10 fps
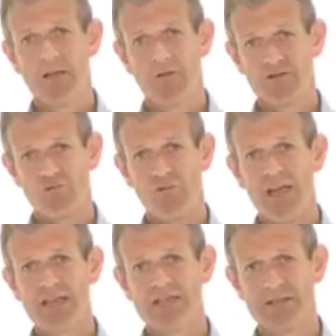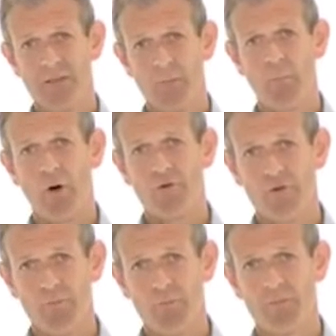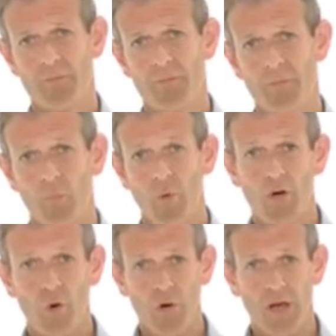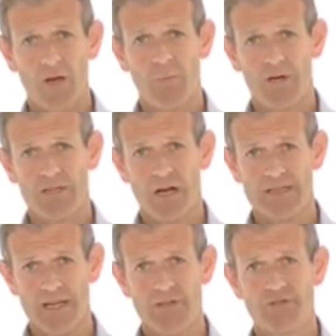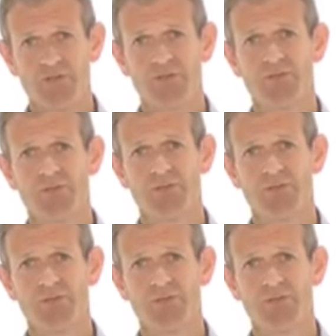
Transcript: There is a race to the bottom. We call it commoditization.